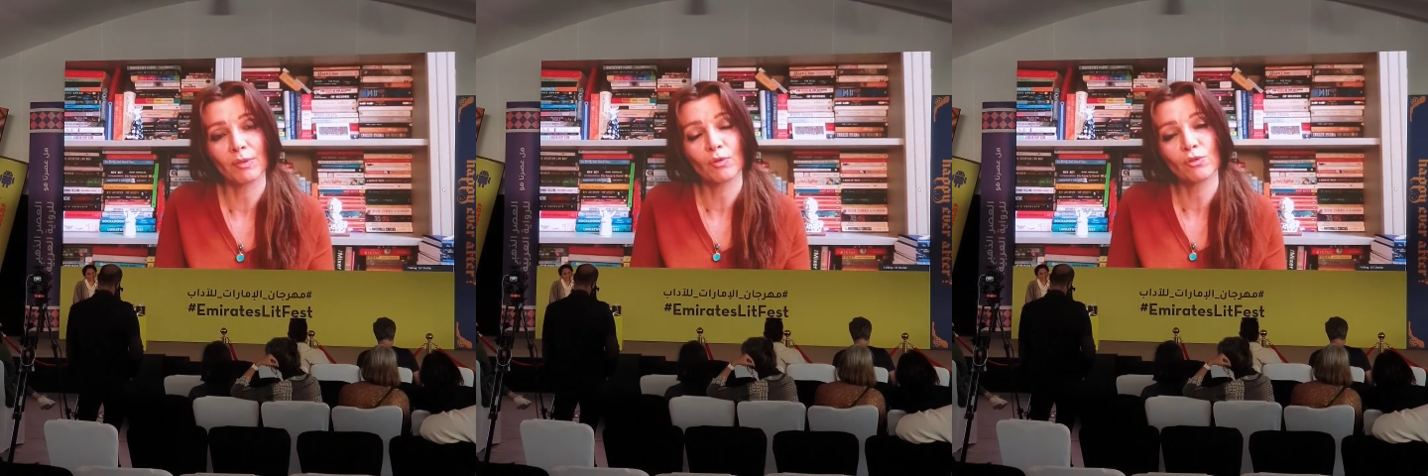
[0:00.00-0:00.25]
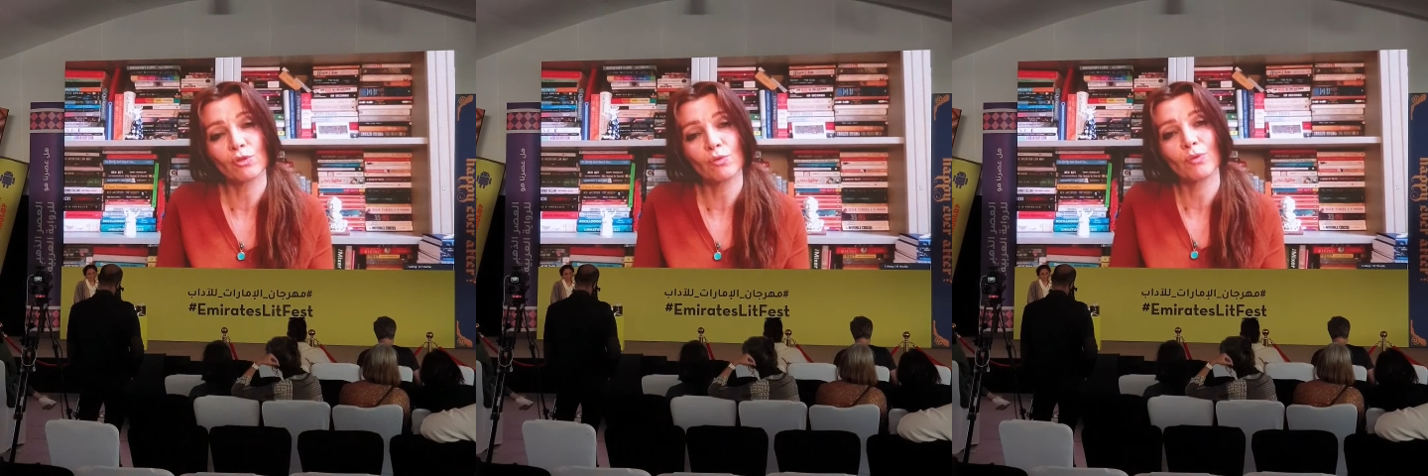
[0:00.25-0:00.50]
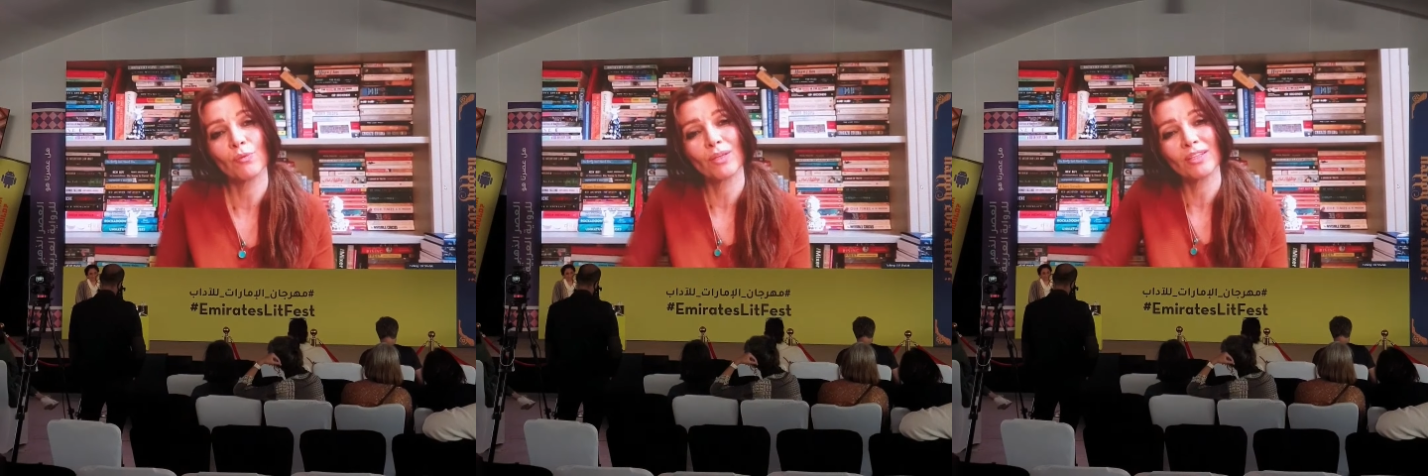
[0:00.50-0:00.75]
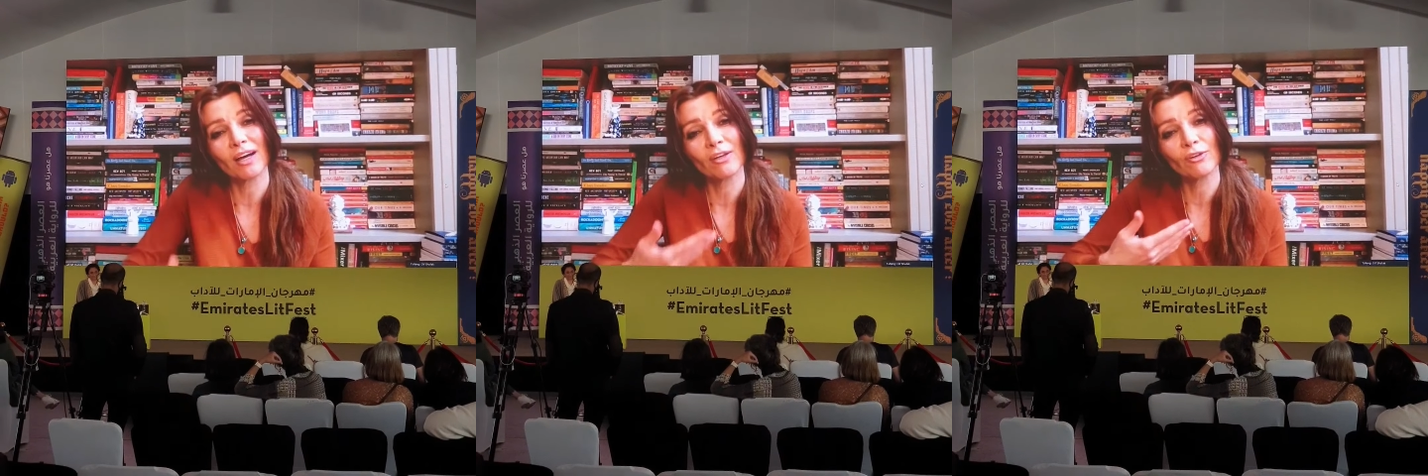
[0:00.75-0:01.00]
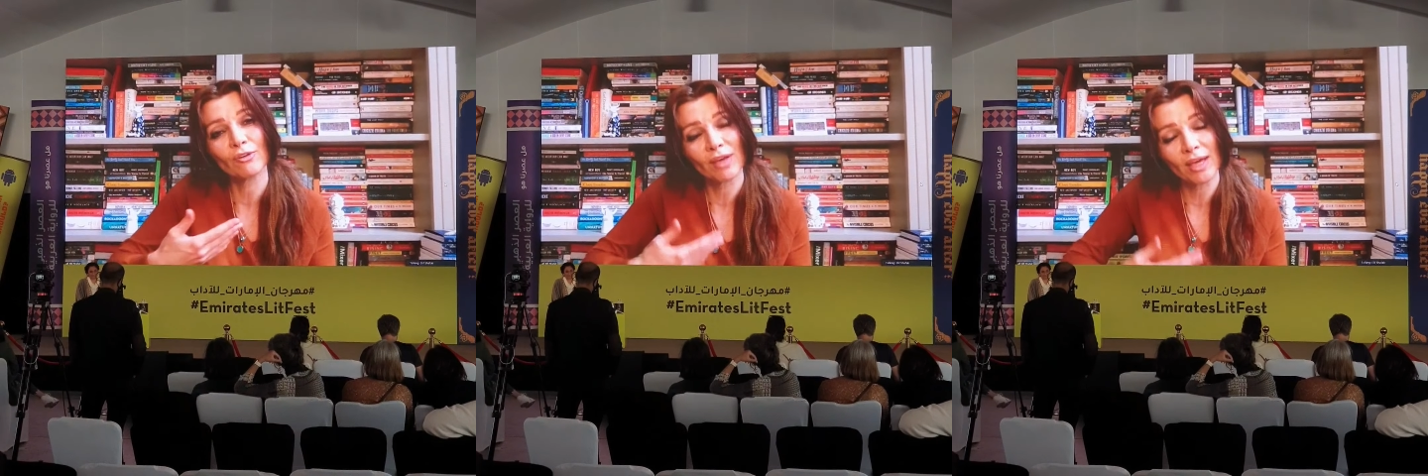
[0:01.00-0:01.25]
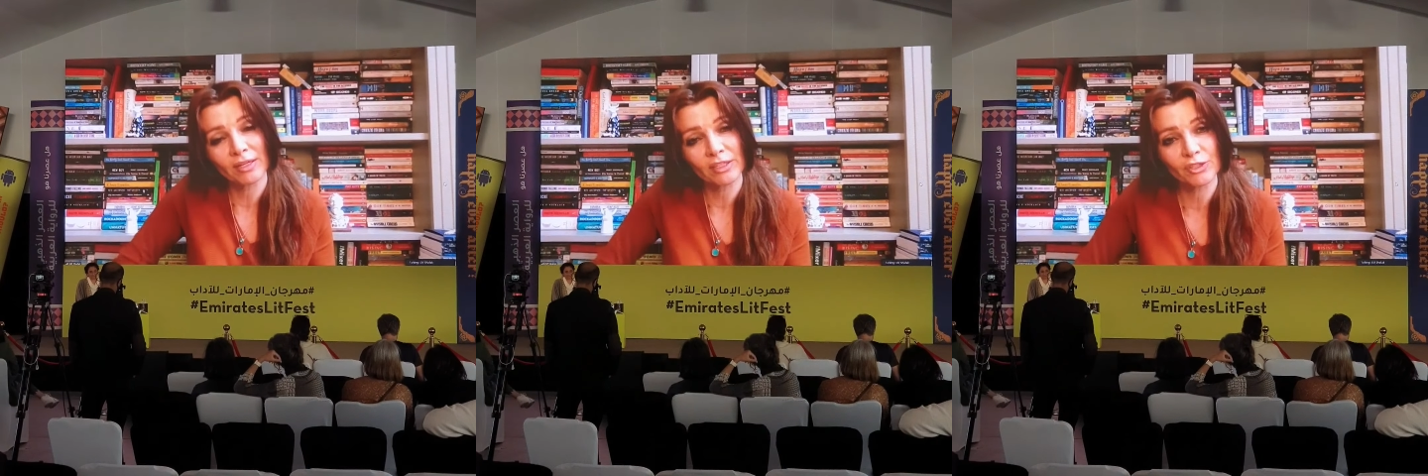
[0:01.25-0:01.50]
but also with what kind of
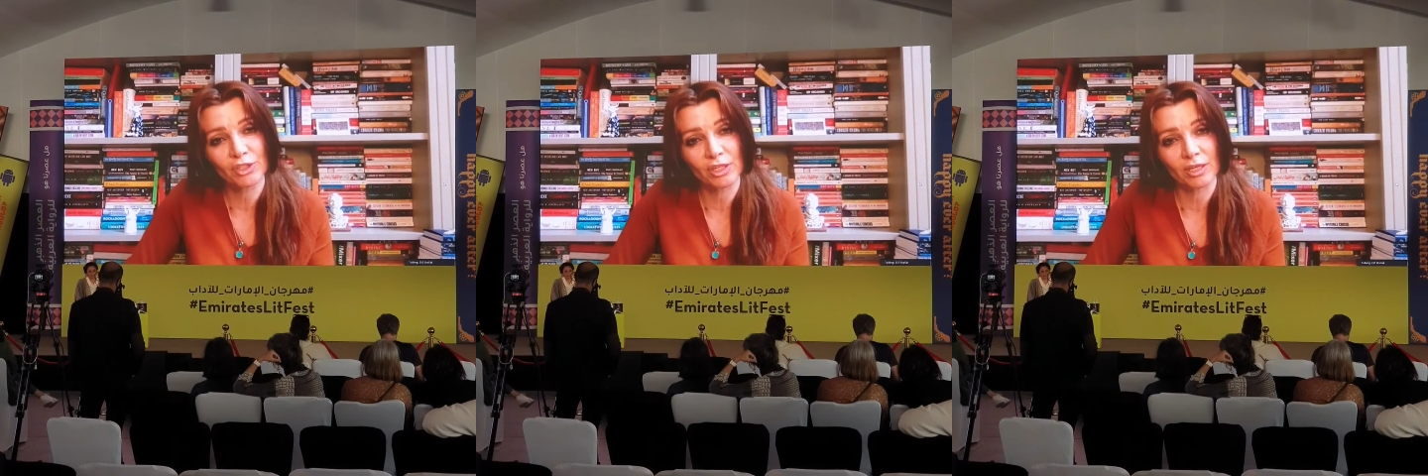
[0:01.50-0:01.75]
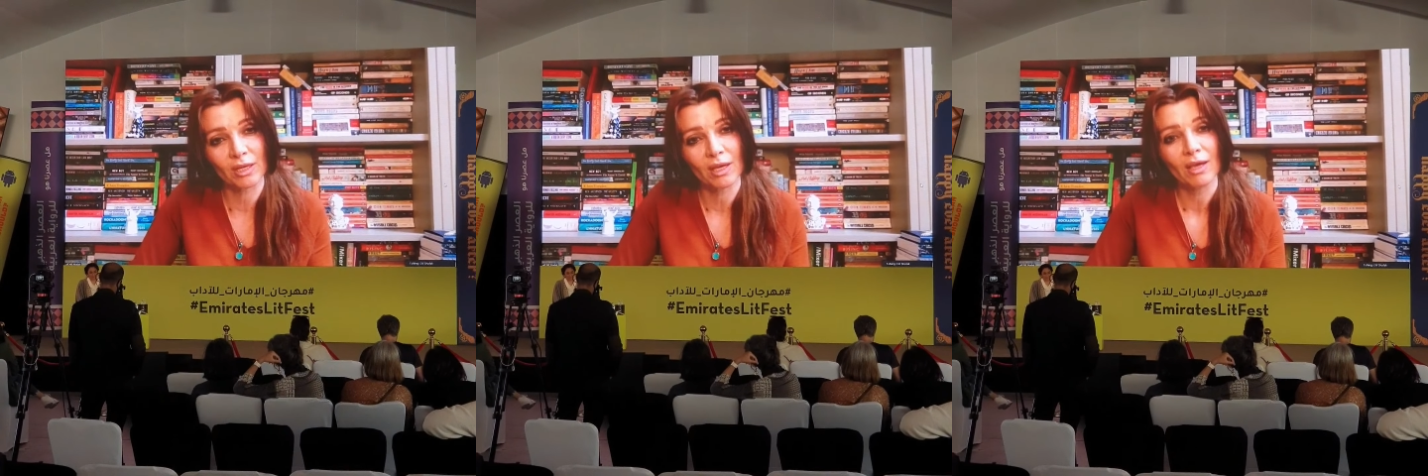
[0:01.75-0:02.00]
energy,